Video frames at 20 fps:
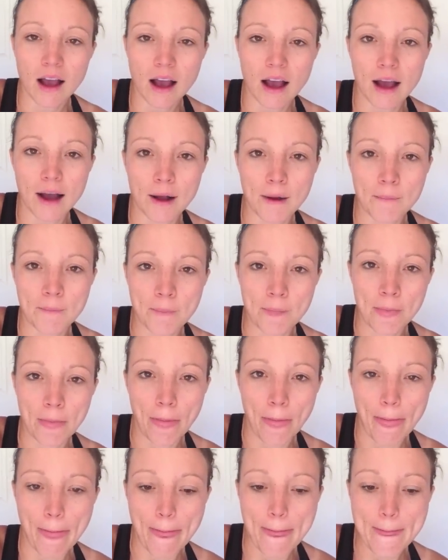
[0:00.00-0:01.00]
Um,
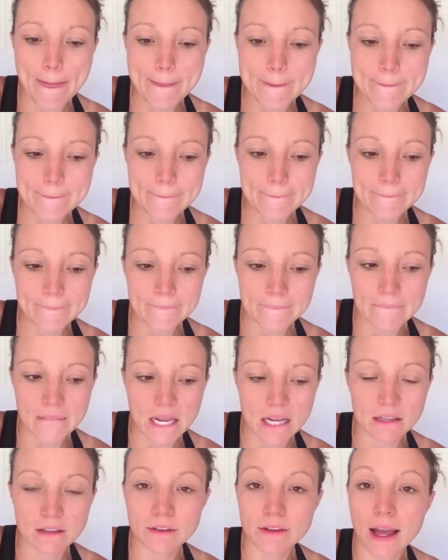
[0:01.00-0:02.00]

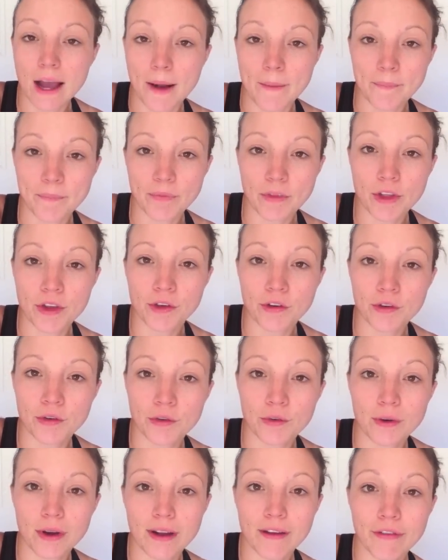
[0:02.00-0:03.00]
so yeah,
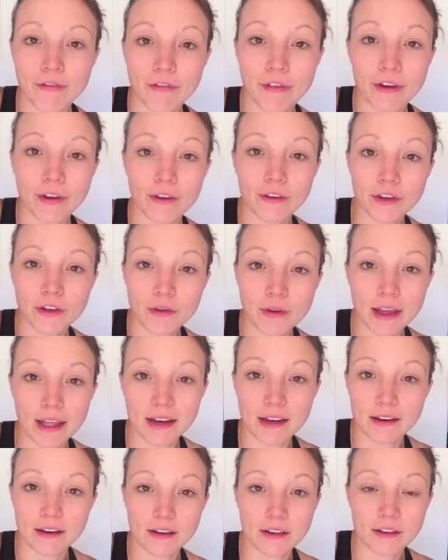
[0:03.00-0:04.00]
you fill, you
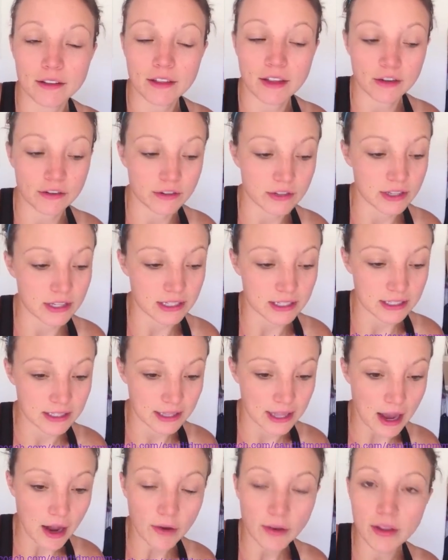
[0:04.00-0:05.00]
get, there's this
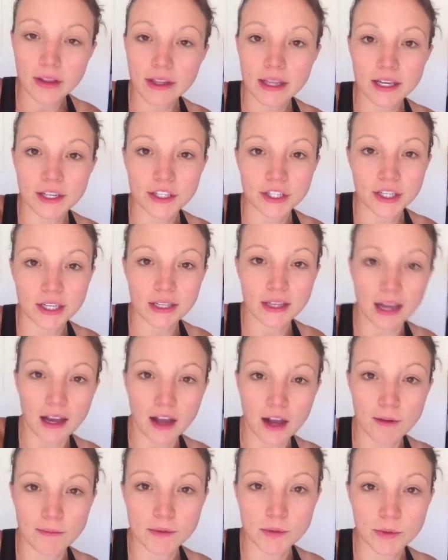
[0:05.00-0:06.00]
calculation that
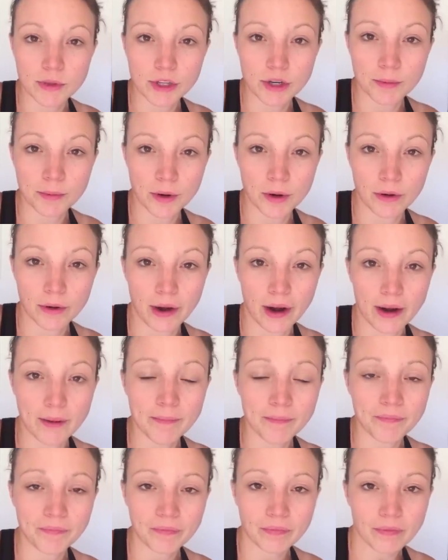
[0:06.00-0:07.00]
comes with your program